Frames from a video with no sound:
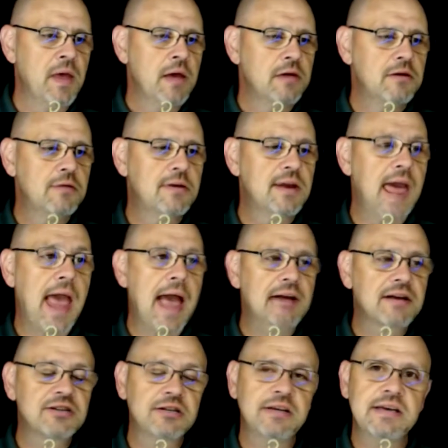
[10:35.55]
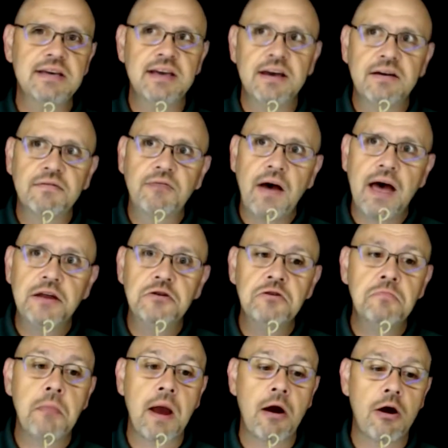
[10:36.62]
you can actually give a
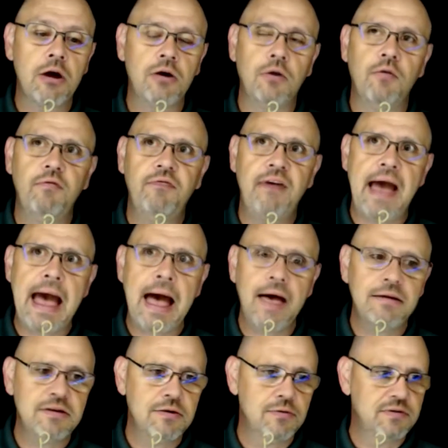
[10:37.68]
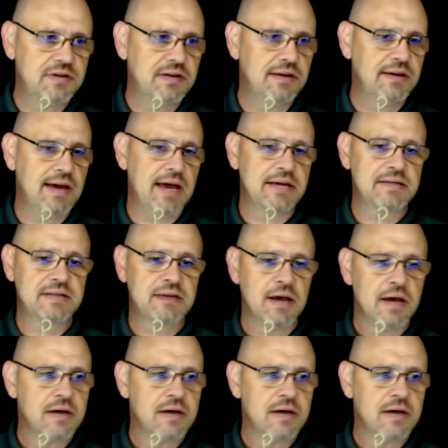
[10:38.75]
numerical value to this.